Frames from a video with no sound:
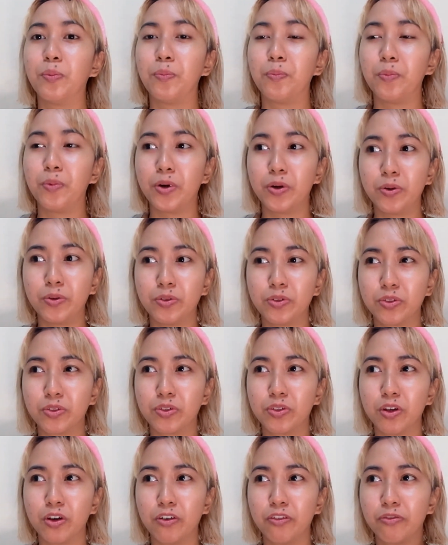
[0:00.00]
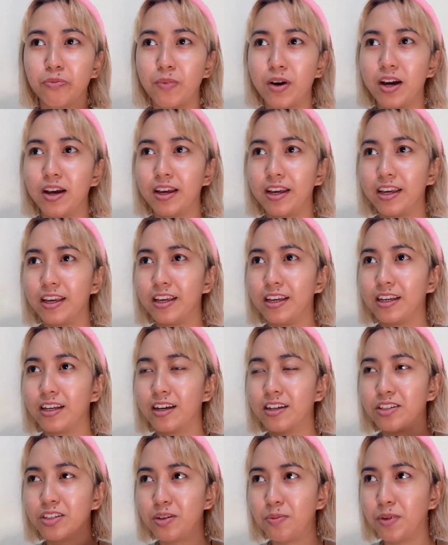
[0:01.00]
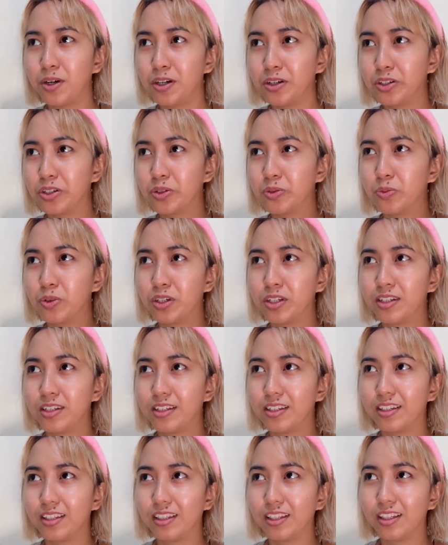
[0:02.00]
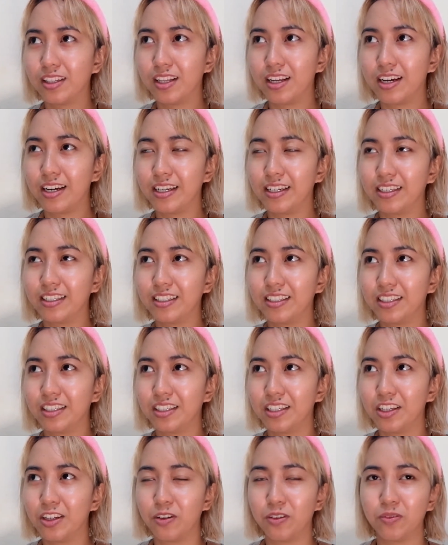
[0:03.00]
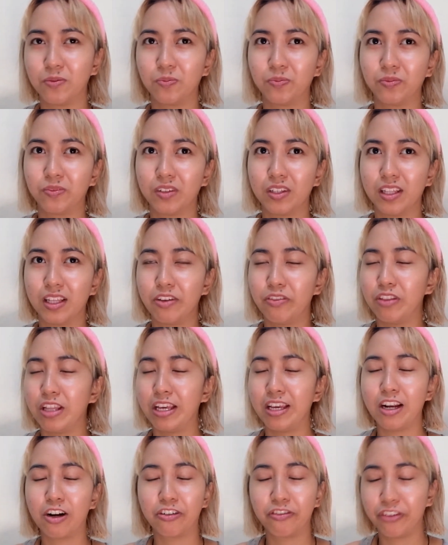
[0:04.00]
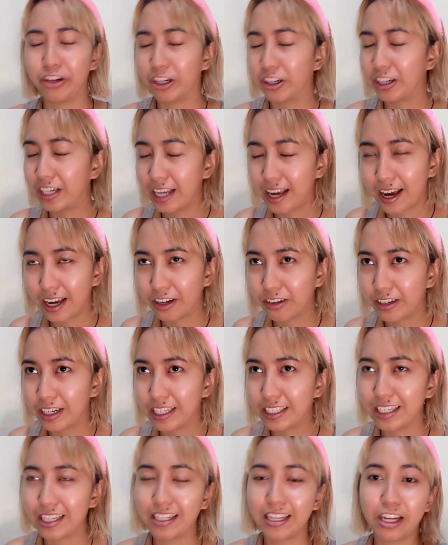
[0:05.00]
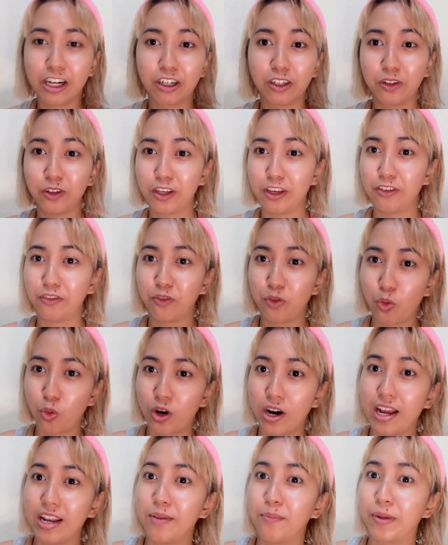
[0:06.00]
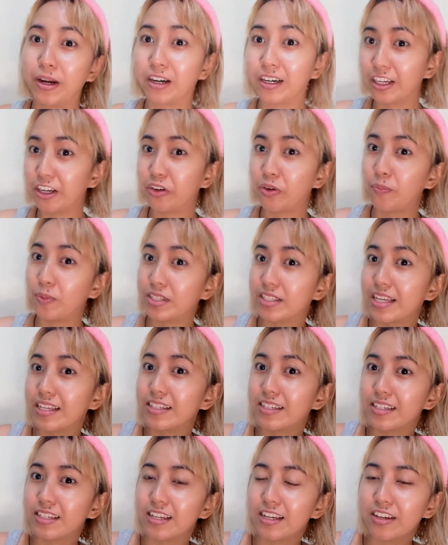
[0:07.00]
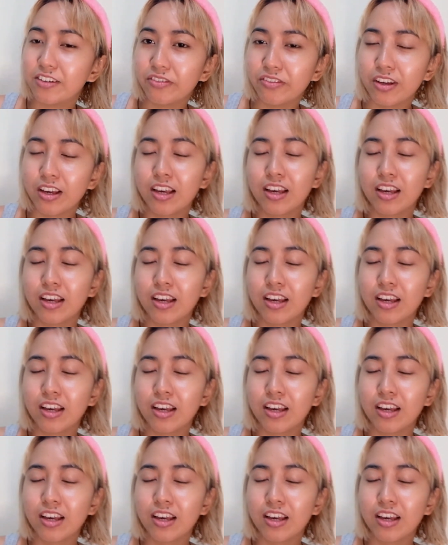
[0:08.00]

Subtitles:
most of my customers would, like, you know, if they are very irate and they are looking for an American representative,